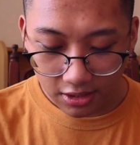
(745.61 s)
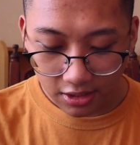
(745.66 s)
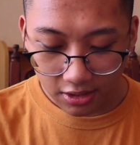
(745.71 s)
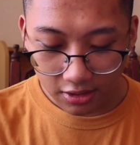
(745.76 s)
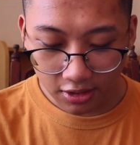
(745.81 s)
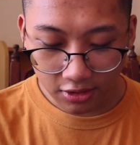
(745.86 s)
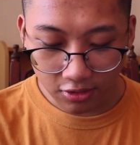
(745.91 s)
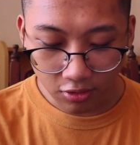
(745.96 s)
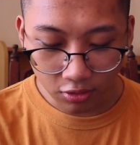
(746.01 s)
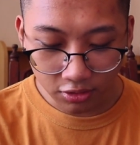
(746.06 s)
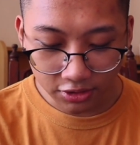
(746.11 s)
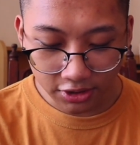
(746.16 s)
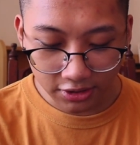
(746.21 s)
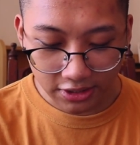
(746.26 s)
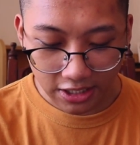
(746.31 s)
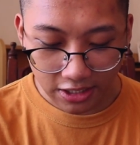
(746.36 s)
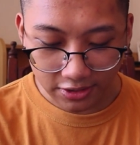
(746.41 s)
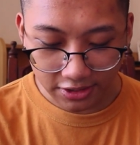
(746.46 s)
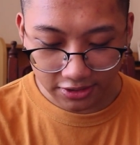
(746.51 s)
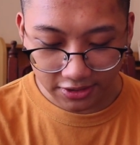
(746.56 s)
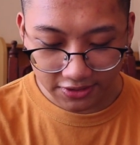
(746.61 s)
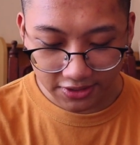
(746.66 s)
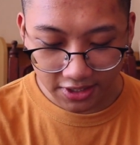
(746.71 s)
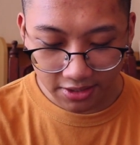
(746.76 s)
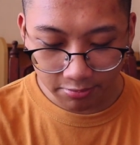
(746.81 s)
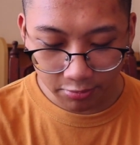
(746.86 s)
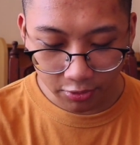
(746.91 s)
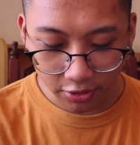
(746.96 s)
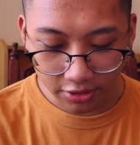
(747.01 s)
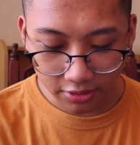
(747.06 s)
and then hold it down at the
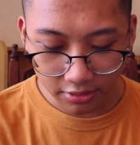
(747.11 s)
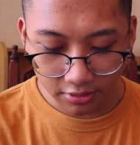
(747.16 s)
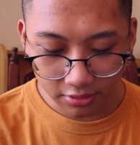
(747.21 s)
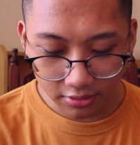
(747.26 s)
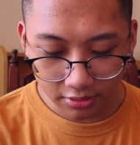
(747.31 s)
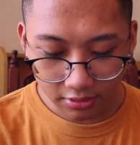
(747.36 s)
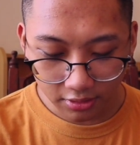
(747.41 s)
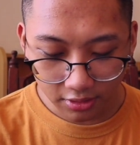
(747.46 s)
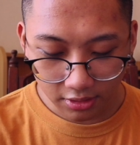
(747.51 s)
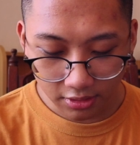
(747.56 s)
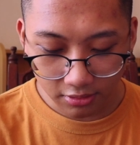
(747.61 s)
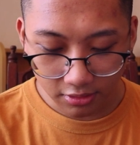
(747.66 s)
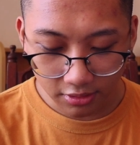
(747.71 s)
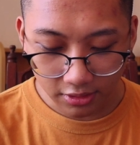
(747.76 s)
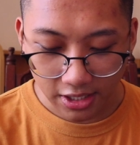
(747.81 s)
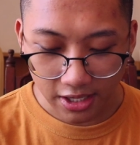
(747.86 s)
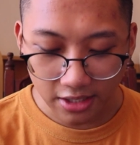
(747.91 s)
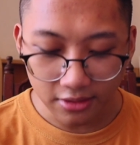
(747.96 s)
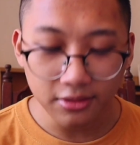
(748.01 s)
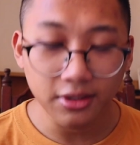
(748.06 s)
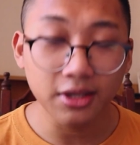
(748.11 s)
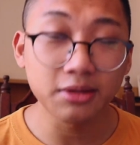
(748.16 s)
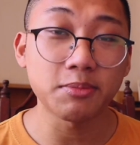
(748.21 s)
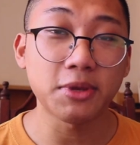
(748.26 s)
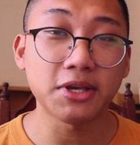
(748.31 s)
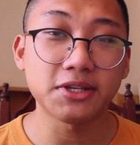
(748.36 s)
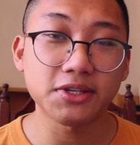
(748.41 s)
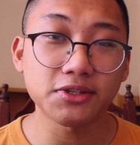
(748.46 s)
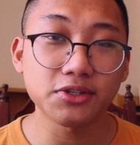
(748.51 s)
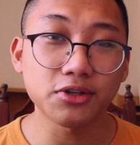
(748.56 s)
same point, then it
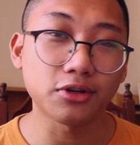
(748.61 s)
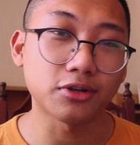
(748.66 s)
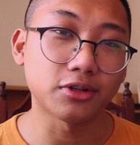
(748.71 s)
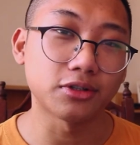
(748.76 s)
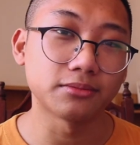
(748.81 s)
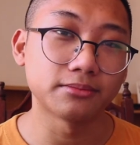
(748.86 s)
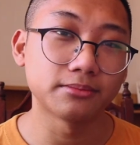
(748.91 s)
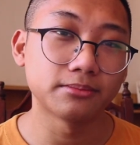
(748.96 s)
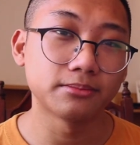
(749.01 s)
makes a circle.